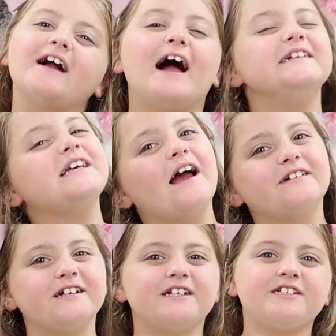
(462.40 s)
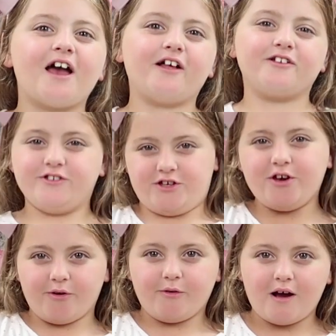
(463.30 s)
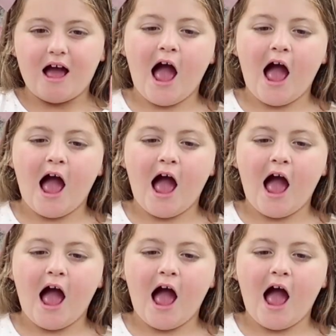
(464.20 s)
guys, I'm going to tell you